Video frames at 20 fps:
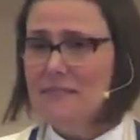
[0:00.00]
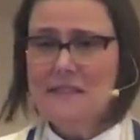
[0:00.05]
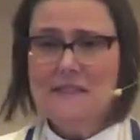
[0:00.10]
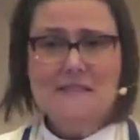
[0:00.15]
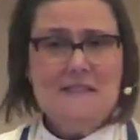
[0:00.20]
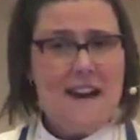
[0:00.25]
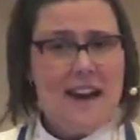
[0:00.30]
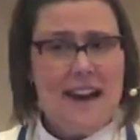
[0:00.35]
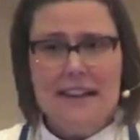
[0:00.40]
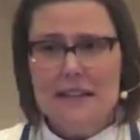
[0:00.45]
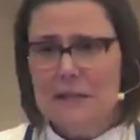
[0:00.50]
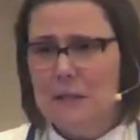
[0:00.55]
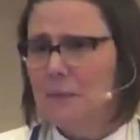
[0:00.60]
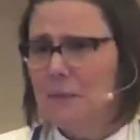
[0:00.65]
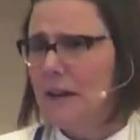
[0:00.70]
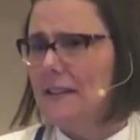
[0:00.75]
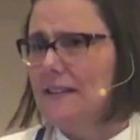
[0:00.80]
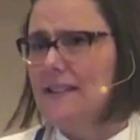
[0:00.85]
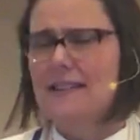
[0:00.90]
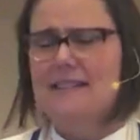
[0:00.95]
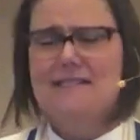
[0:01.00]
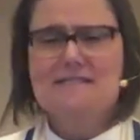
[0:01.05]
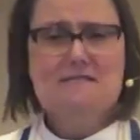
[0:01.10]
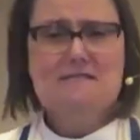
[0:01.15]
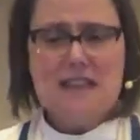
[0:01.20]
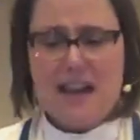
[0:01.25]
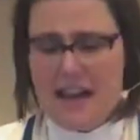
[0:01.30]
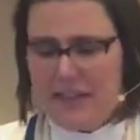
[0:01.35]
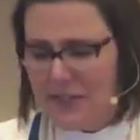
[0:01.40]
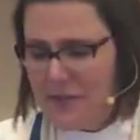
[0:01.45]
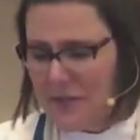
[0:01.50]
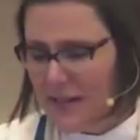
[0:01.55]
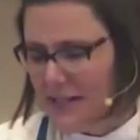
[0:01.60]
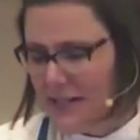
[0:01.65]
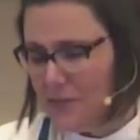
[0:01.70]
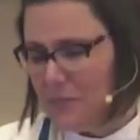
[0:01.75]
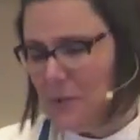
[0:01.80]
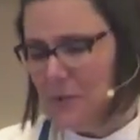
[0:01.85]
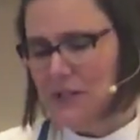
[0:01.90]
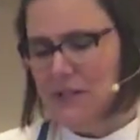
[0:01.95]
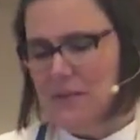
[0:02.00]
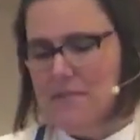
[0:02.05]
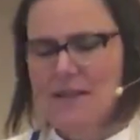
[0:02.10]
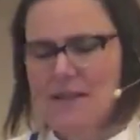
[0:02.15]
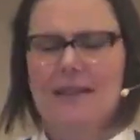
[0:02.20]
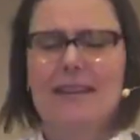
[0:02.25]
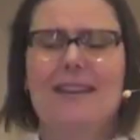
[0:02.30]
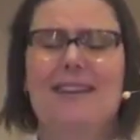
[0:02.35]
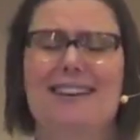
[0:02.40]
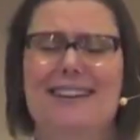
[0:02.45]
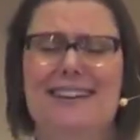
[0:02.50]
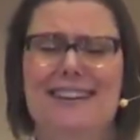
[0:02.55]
Not expected, not the way it's supposed to be.